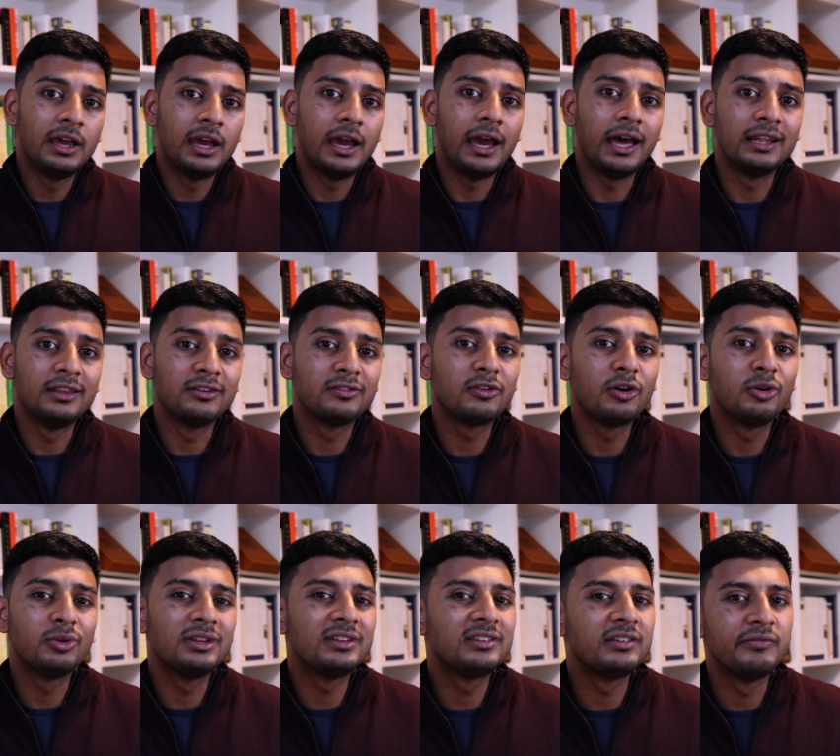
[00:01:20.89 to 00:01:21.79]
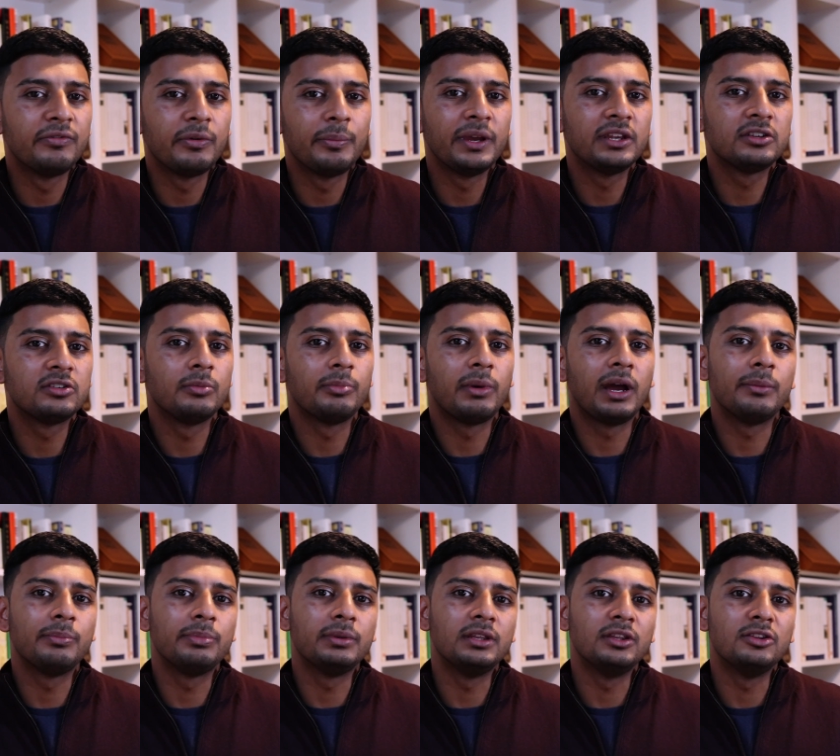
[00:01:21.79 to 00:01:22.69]
and so this information
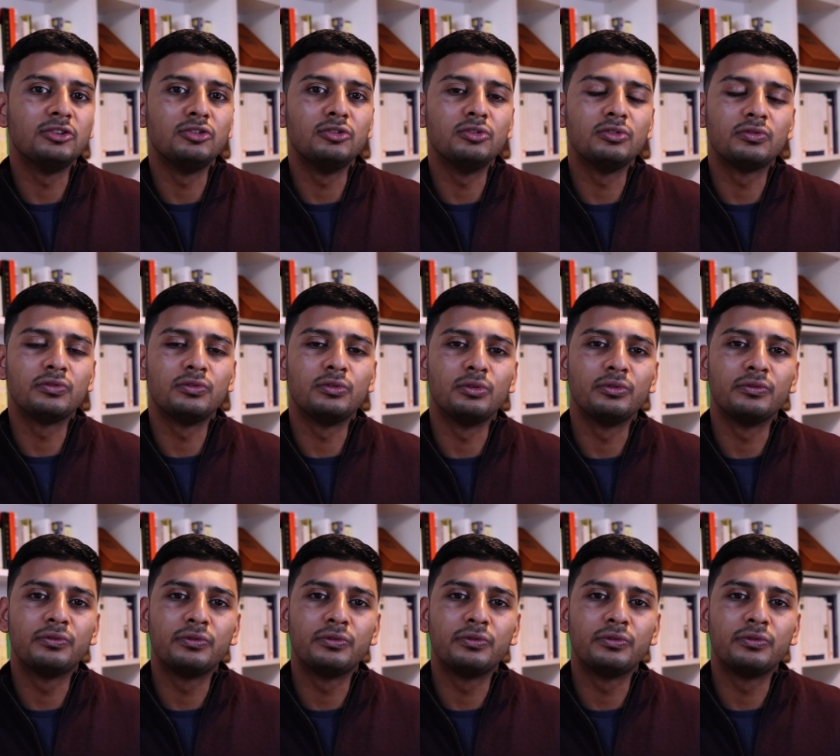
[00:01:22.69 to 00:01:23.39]
might be useful